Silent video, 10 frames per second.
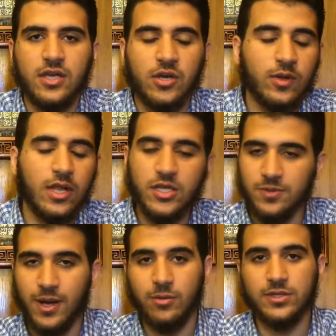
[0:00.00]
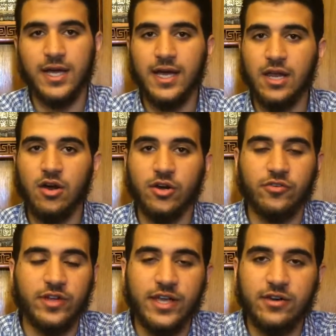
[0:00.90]
You know, Allah subhanahu wa ta'ala, our
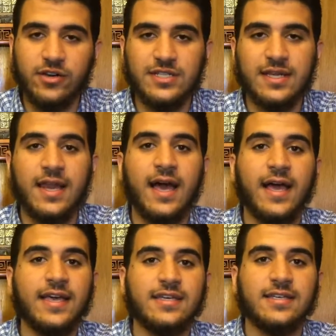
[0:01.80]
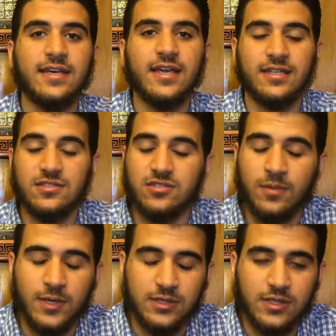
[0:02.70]
creator, is al-hayy and
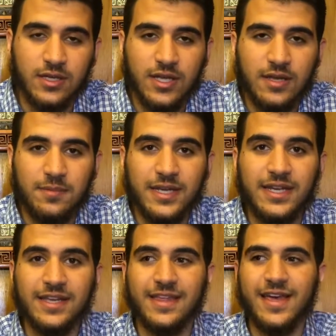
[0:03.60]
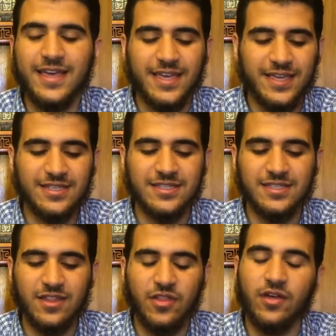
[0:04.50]
al-samad, meaning that he
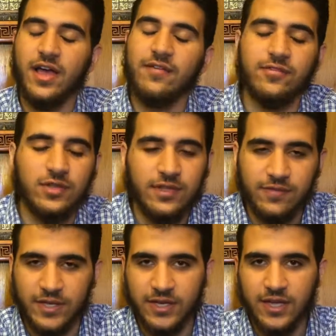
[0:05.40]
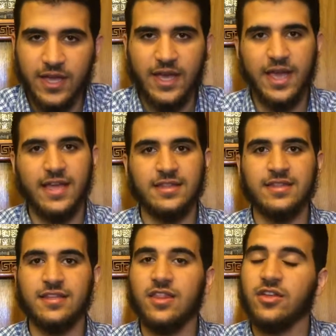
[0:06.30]
is the ever-living
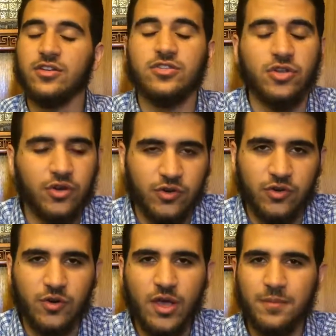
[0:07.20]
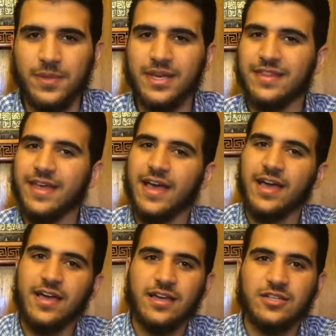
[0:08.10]
and the eternal, meaning
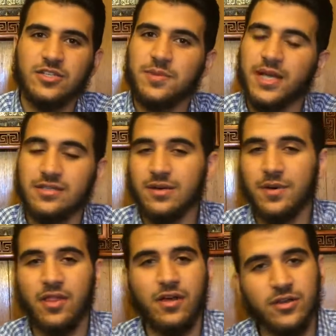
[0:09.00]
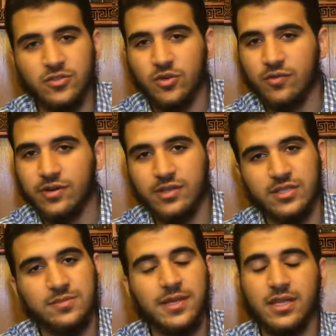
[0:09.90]
that just because Ramadan is over
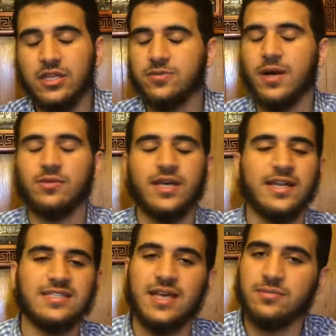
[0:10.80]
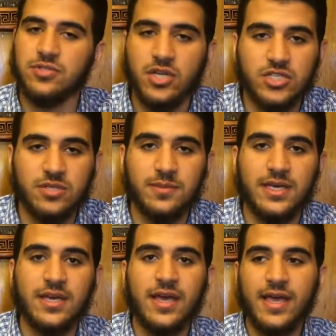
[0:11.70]
doesn't mean Allah subhanahu wa ta'ala stops judging
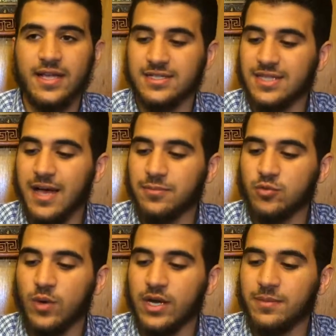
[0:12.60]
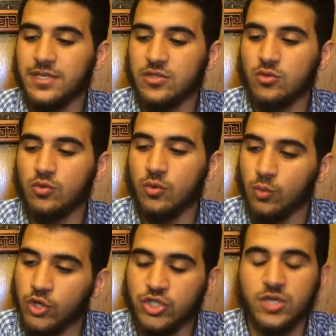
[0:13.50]
me and stops wanting me to
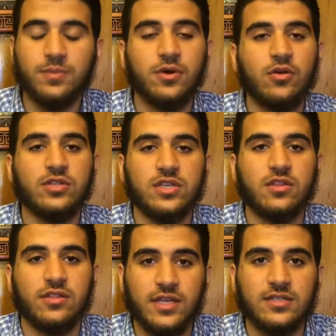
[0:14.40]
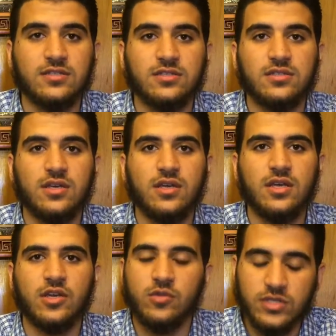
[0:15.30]
worship and all these other things.
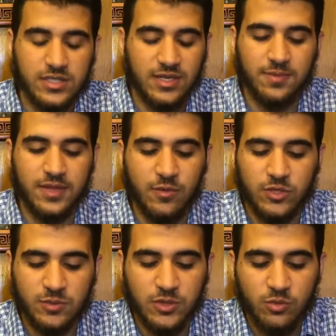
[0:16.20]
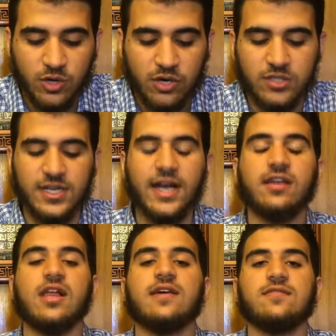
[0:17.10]
You know, this is something that we should be doing our
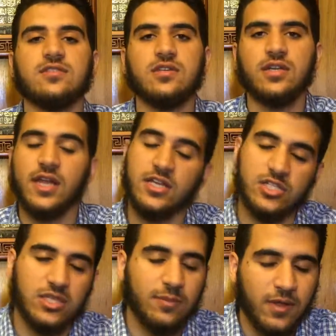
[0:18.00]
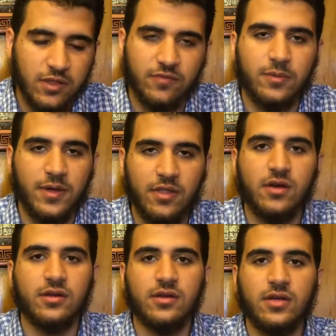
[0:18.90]
entire lives, not just in the month of
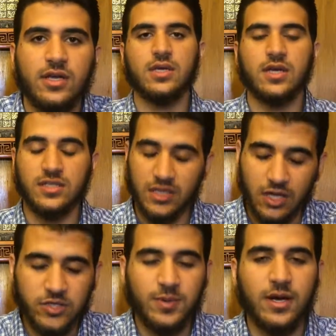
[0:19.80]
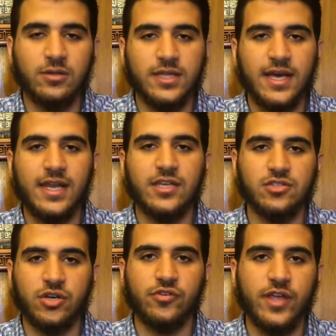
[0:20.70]
Ramadan, because Allah subhanahu wa ta'ala
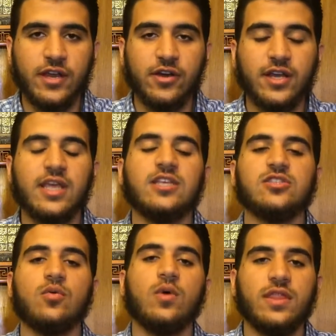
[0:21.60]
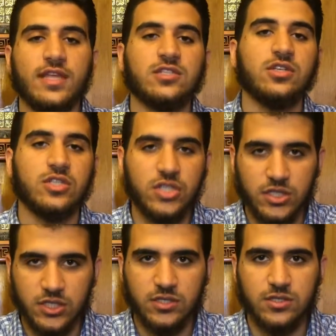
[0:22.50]
is our creator and he is the one that's going to
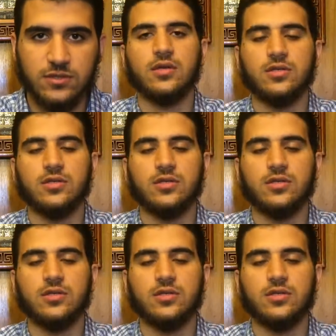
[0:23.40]
judge us.